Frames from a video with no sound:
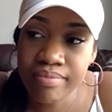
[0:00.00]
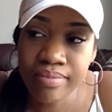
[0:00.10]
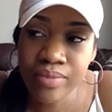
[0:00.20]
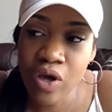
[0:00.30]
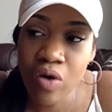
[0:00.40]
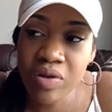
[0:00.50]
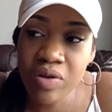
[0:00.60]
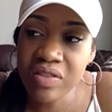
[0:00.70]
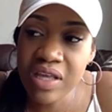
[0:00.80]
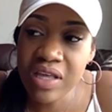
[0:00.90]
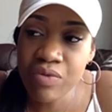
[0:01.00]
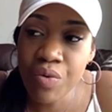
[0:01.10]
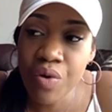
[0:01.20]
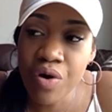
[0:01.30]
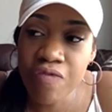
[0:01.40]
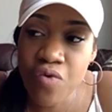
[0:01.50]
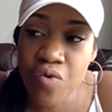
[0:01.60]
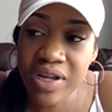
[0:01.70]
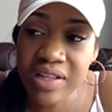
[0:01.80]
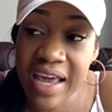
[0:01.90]
the only thing we were
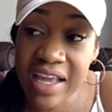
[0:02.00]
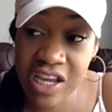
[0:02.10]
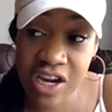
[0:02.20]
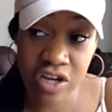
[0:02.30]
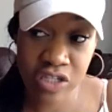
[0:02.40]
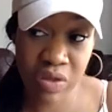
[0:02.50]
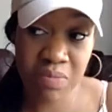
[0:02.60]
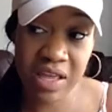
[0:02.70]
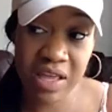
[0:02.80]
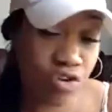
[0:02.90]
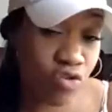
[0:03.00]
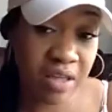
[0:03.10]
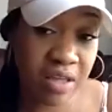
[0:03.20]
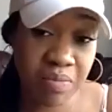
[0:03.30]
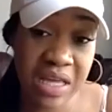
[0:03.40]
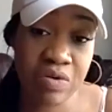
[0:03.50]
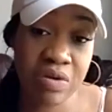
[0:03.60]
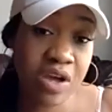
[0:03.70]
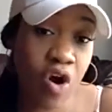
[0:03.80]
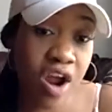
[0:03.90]
afforded that year, because we beat UAB, we
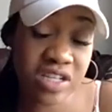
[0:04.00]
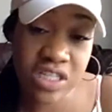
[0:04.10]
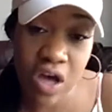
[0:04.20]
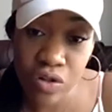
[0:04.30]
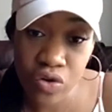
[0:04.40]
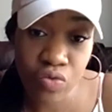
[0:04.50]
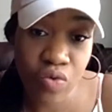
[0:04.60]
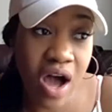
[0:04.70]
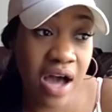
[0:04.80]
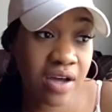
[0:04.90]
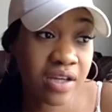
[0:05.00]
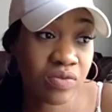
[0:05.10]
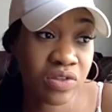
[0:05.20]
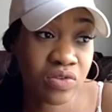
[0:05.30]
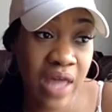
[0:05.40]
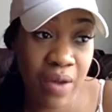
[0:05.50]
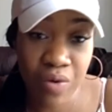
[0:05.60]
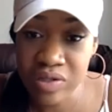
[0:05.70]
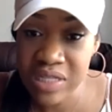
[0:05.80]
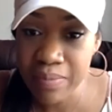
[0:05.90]
beat Arkansas Little Rock. They were a
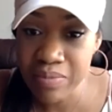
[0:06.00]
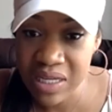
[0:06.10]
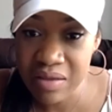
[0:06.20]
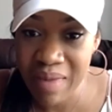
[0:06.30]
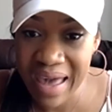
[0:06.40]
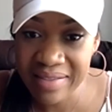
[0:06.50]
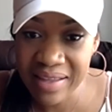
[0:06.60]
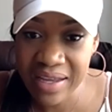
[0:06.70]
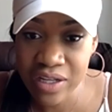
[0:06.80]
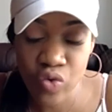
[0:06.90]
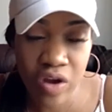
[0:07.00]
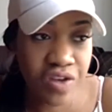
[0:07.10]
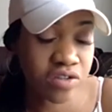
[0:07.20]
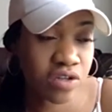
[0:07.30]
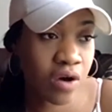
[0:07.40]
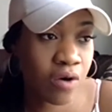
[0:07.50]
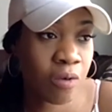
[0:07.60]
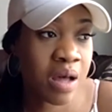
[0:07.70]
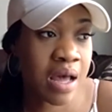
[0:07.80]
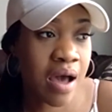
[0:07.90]
top team back then, 12 years
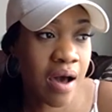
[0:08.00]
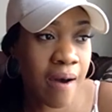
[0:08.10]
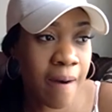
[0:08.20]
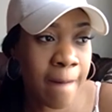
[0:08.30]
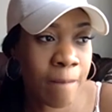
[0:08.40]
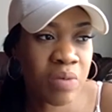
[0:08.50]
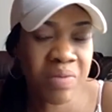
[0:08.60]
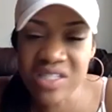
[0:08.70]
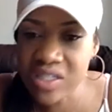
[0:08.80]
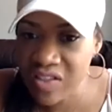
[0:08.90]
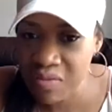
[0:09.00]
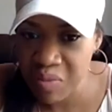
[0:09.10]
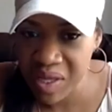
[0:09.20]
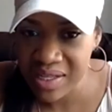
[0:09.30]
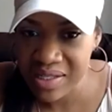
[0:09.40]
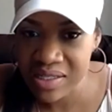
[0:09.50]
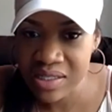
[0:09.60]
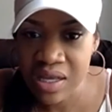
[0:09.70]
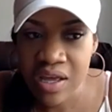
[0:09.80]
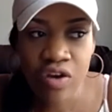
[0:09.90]
ago. We beat Southern
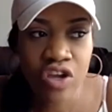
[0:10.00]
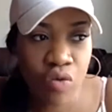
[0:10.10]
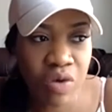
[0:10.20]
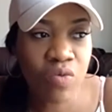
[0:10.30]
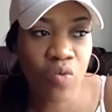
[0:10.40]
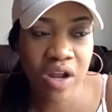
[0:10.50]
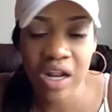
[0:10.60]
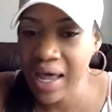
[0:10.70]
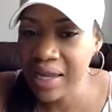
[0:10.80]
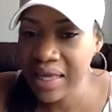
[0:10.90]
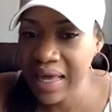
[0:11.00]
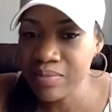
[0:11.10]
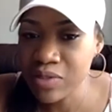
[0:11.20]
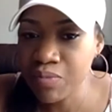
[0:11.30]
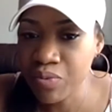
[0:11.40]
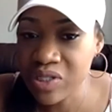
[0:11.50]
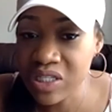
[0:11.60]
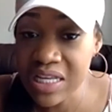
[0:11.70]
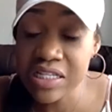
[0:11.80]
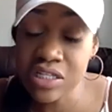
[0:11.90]
Miss. We won a lot of games in the
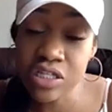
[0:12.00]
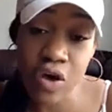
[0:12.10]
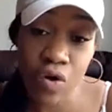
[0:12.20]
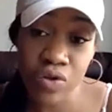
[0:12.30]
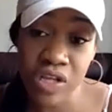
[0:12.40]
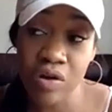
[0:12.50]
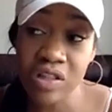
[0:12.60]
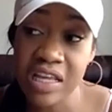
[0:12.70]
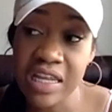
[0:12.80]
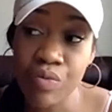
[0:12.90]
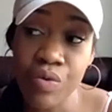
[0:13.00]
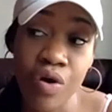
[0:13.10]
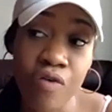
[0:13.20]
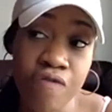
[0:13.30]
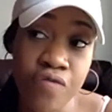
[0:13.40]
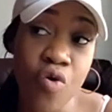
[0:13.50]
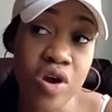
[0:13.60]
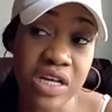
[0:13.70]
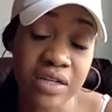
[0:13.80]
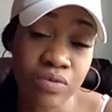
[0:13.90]
preseason. So the only thing that we were
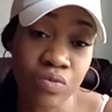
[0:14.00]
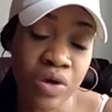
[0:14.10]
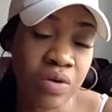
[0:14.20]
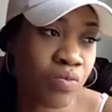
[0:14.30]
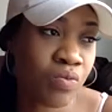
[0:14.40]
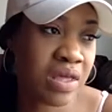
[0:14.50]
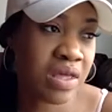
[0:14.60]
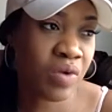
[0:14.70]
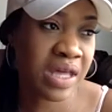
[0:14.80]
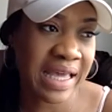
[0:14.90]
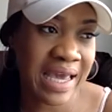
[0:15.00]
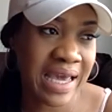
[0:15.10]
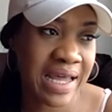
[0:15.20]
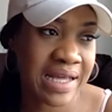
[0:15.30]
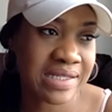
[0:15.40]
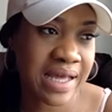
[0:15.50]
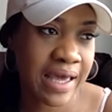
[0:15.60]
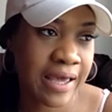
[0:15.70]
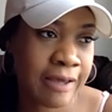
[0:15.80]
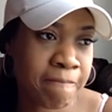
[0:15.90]
afforded, we went in as a